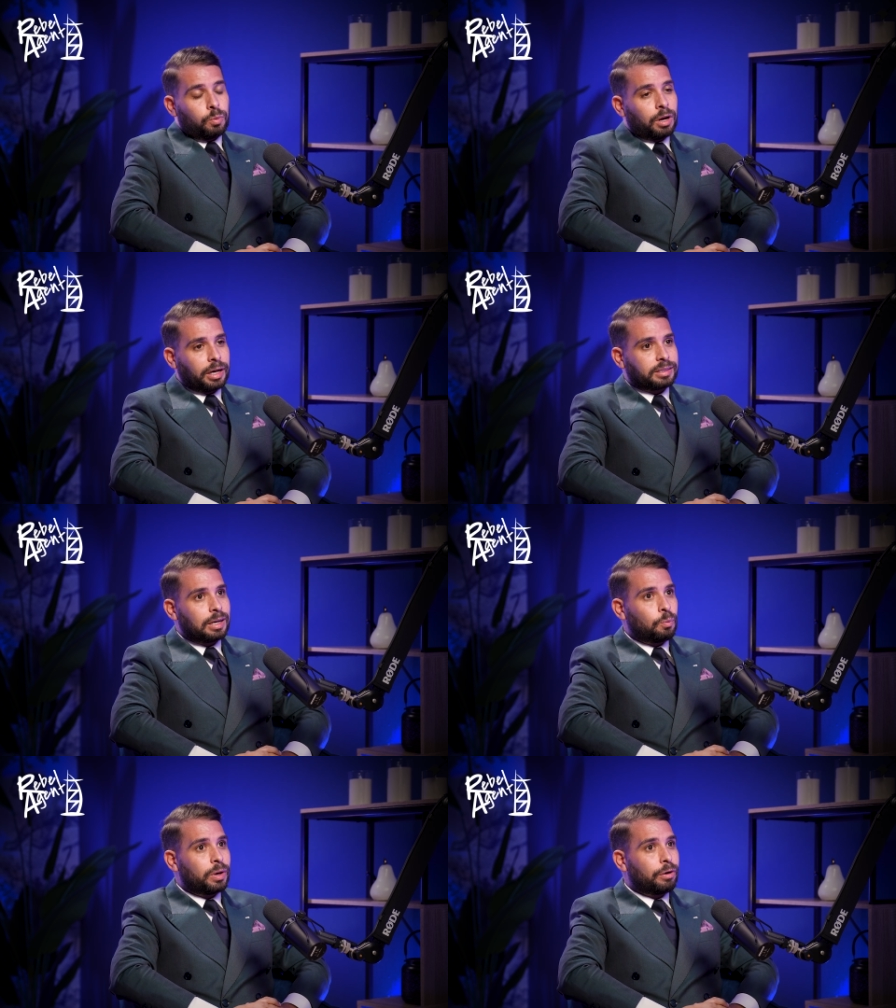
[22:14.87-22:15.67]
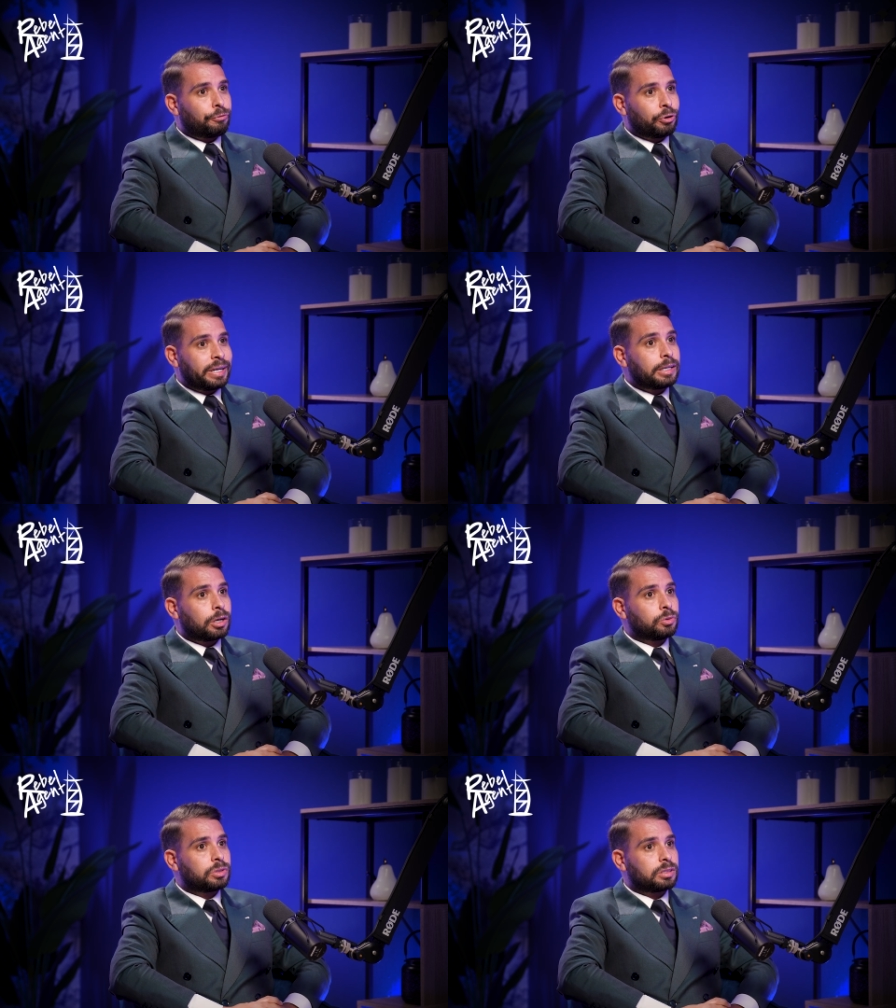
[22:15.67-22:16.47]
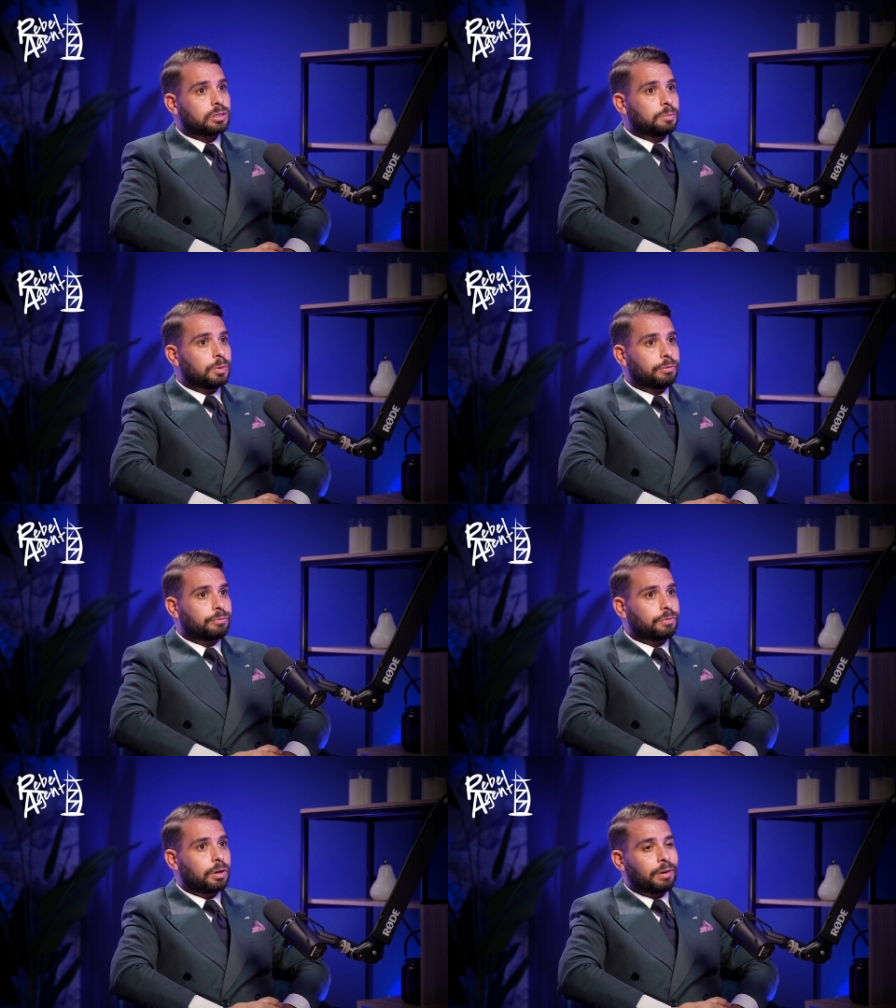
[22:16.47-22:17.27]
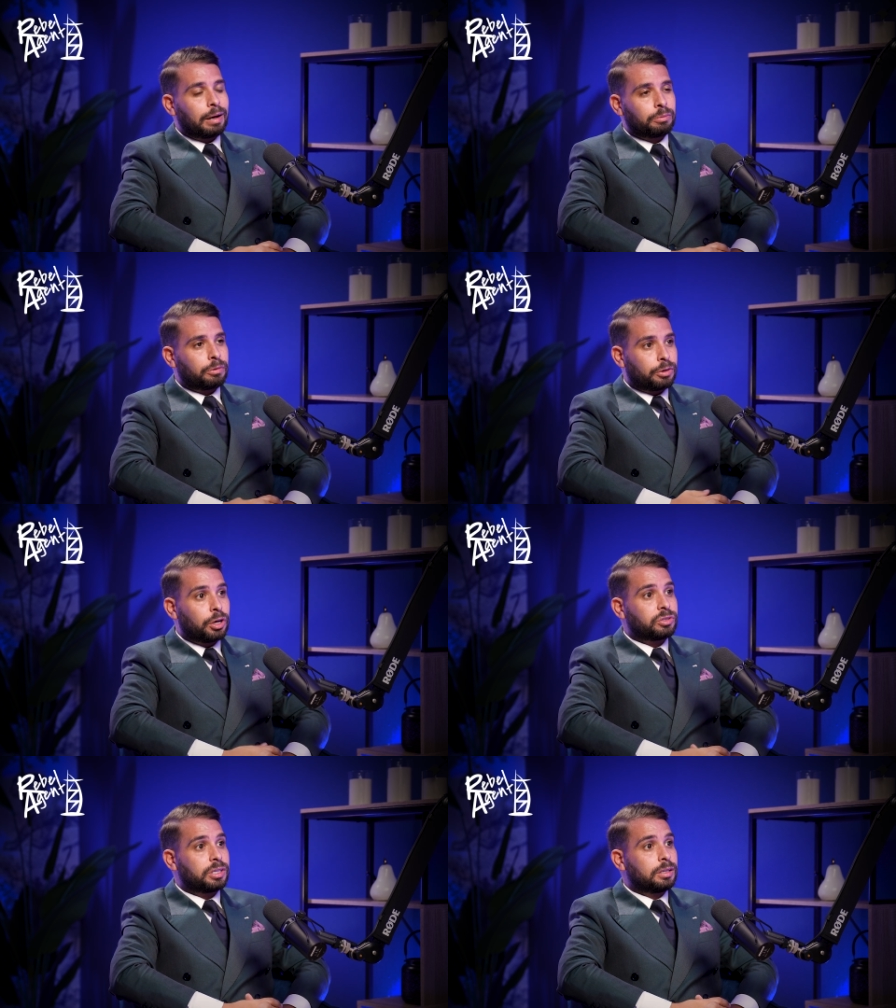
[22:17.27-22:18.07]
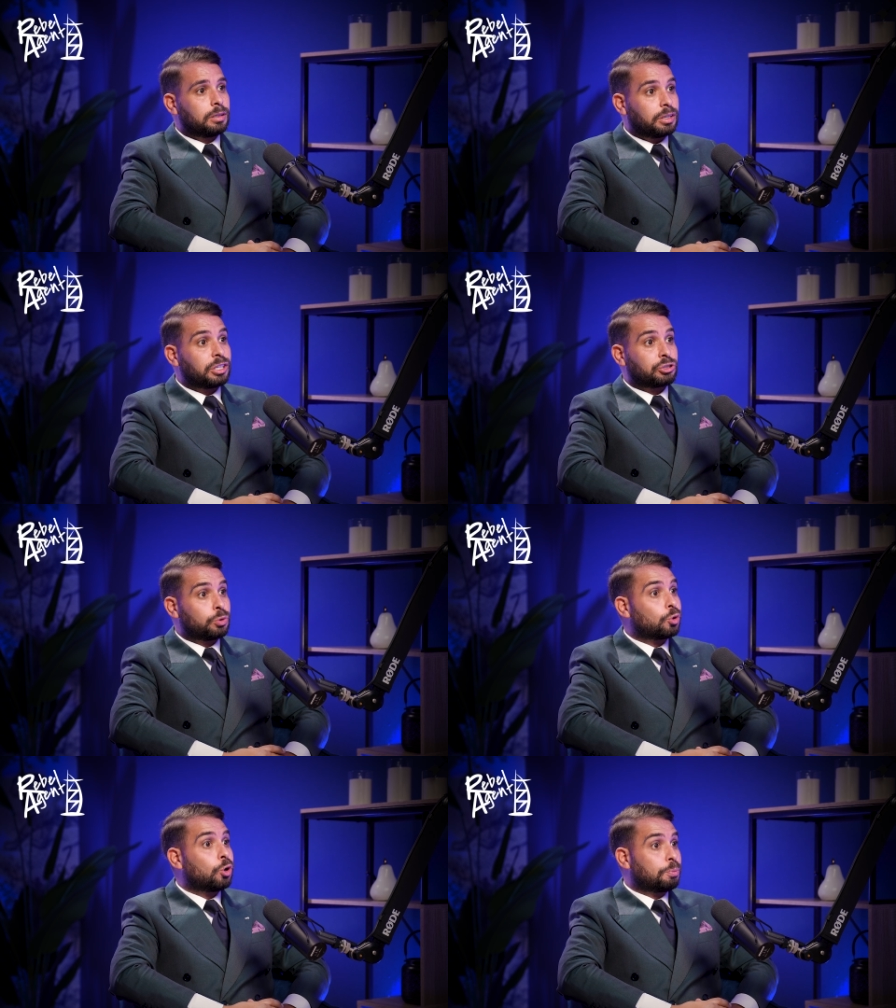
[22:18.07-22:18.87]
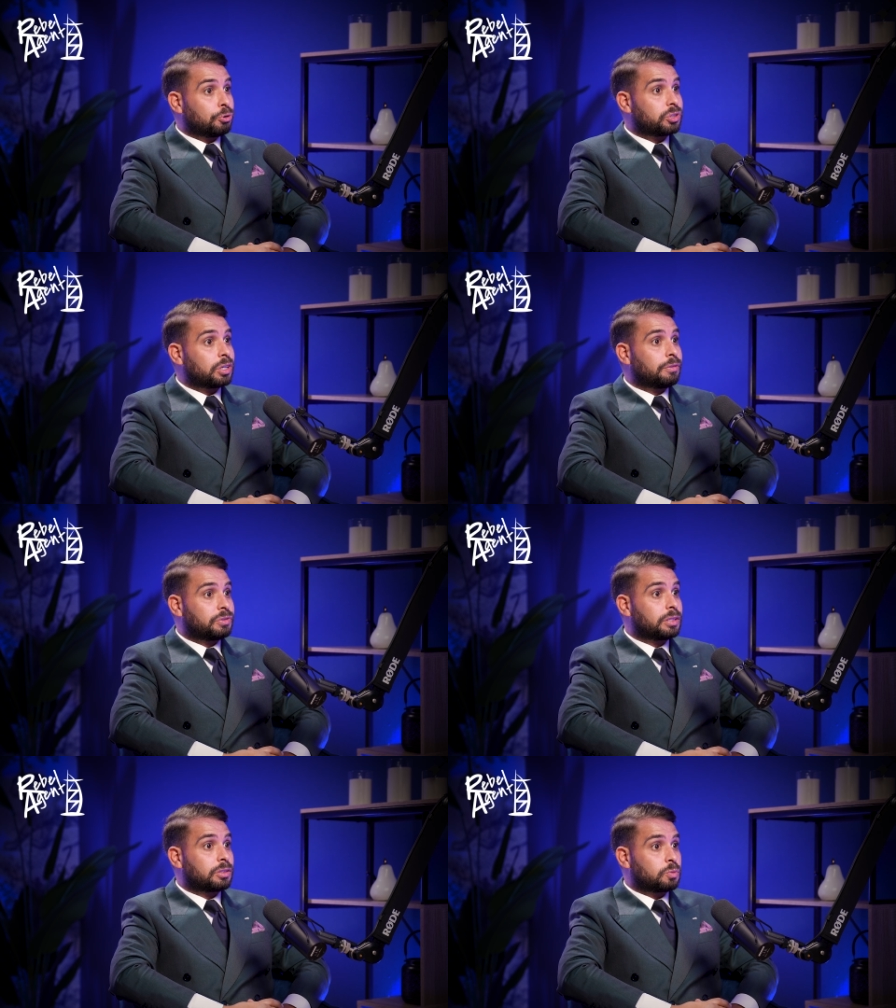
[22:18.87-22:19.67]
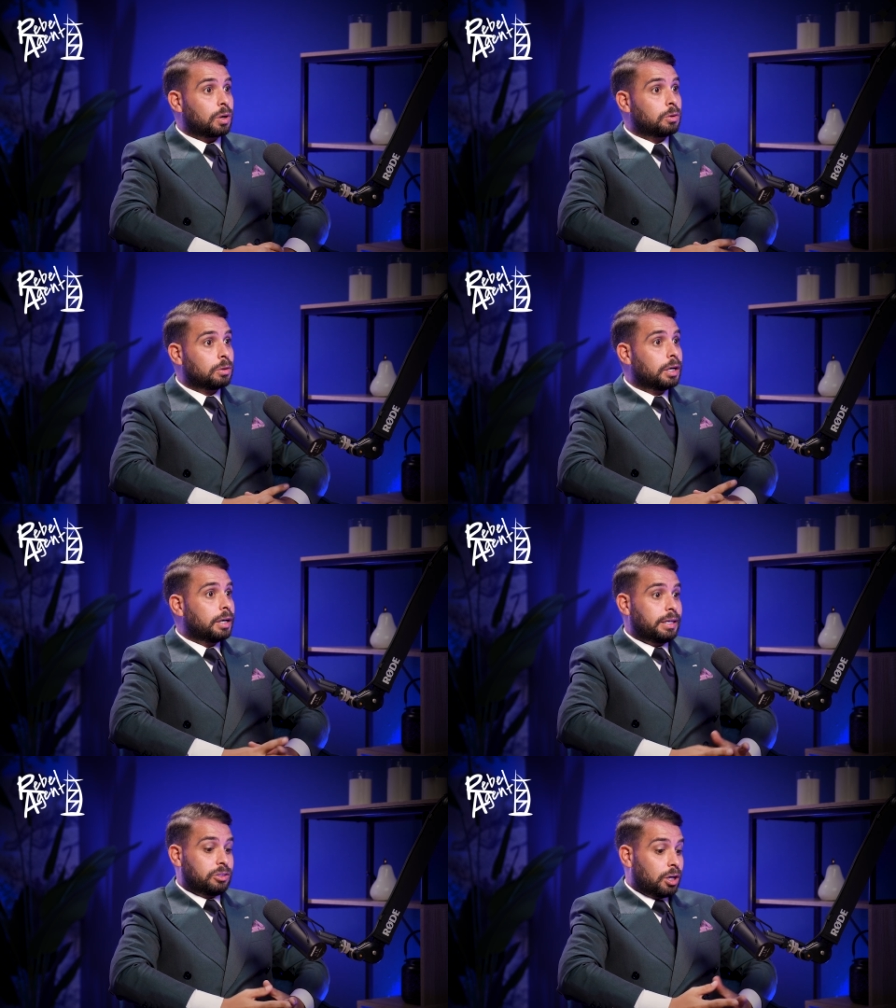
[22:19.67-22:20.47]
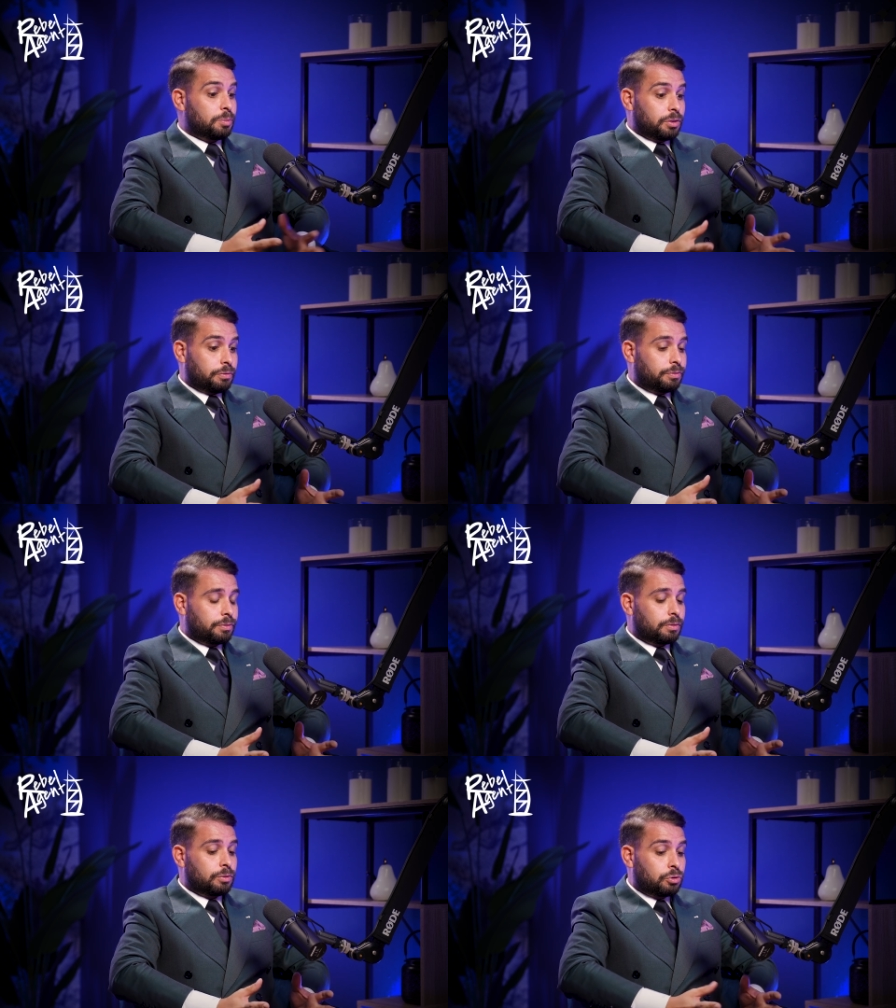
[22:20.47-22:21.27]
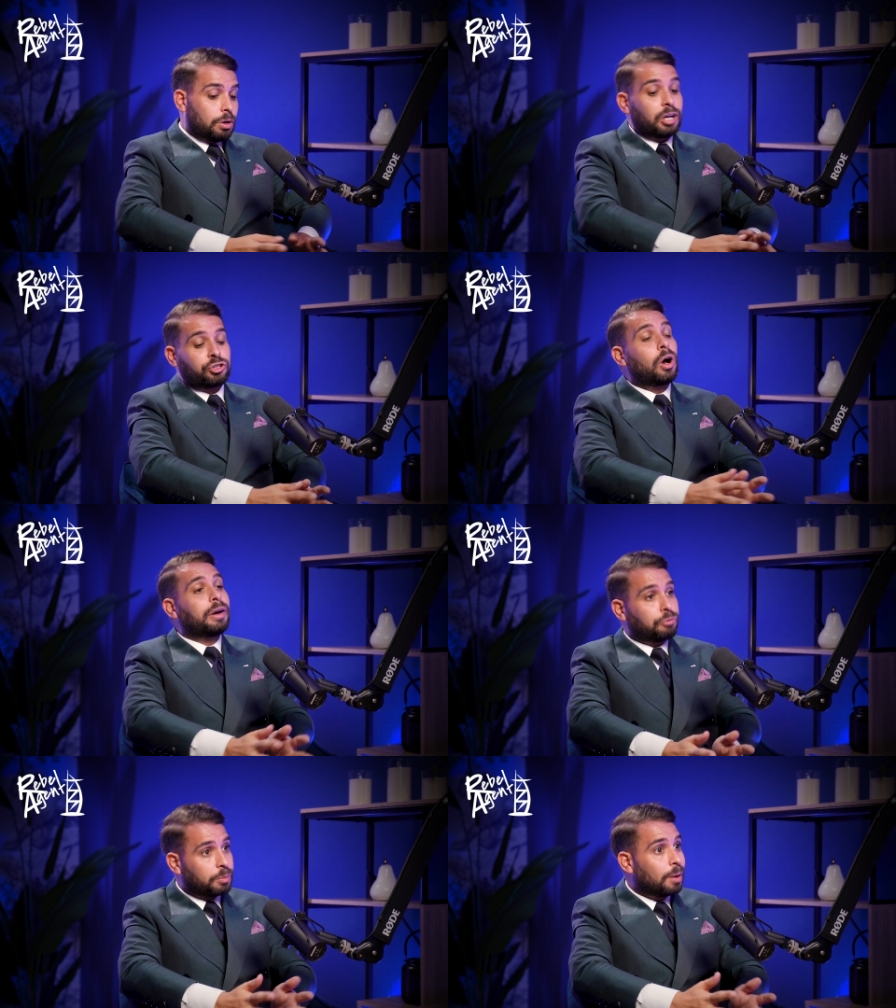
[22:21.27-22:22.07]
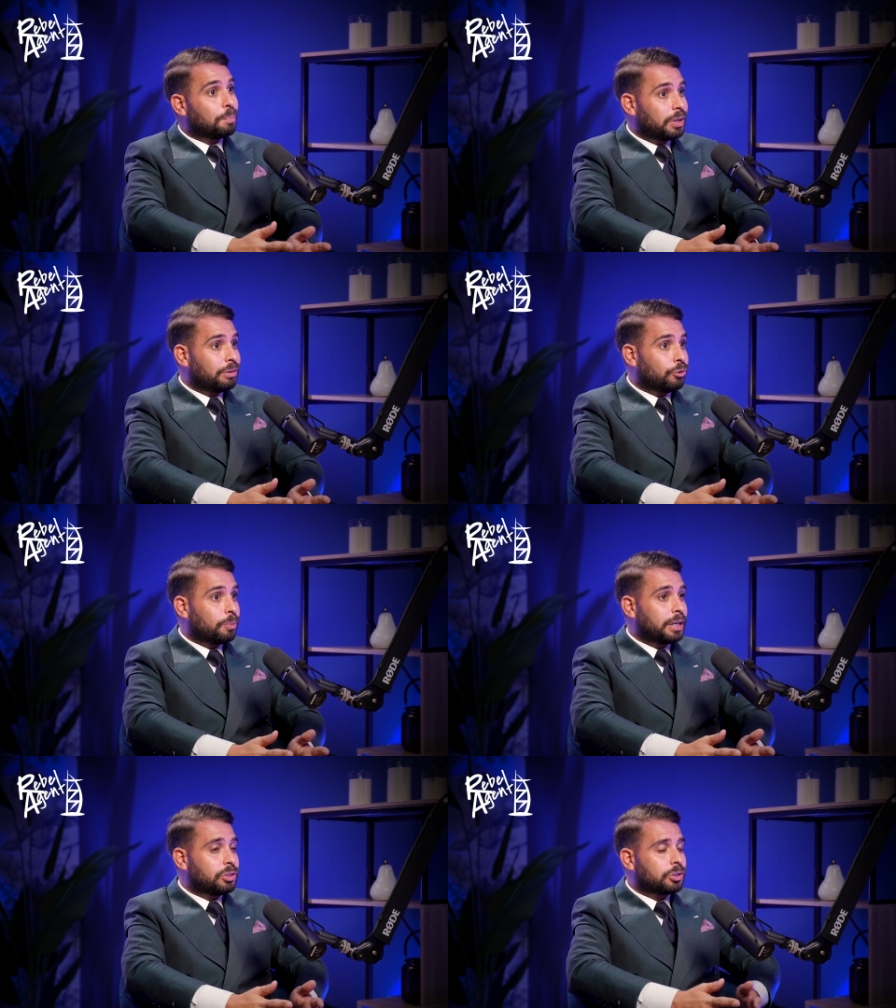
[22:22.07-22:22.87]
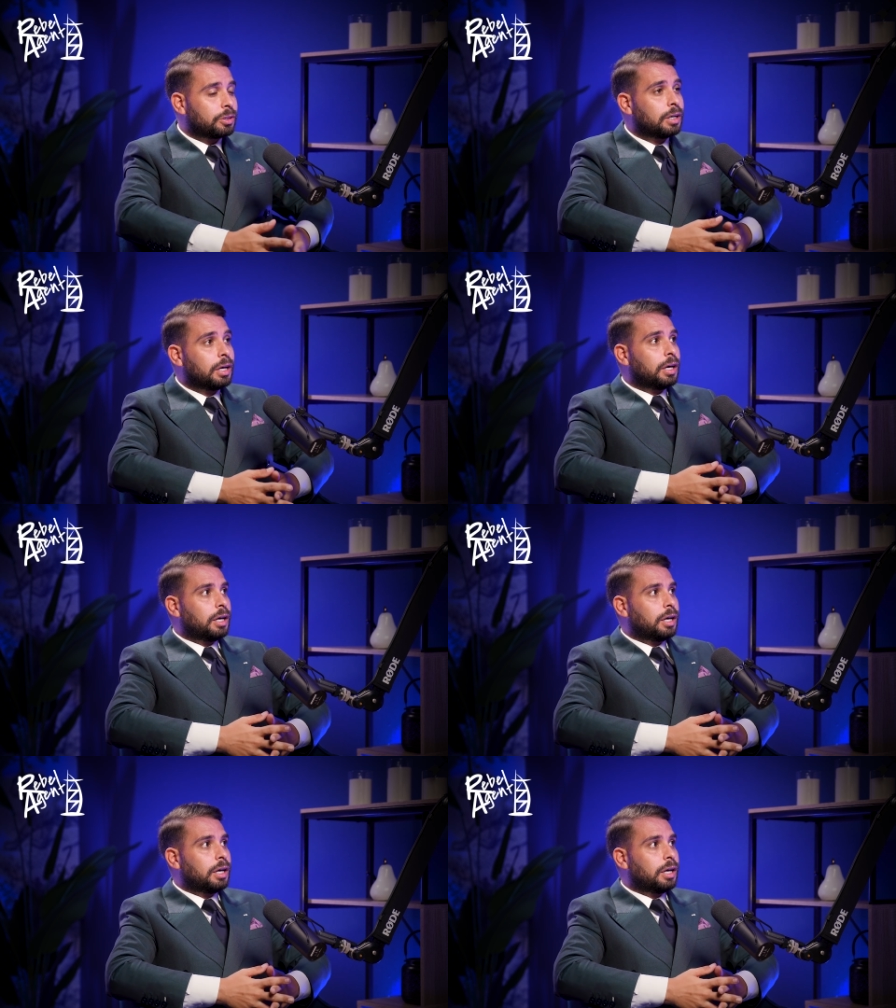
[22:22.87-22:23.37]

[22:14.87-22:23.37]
Like I said, we offer an ecosystem of around 30 additional corporate services as well, in terms of aside from company formation.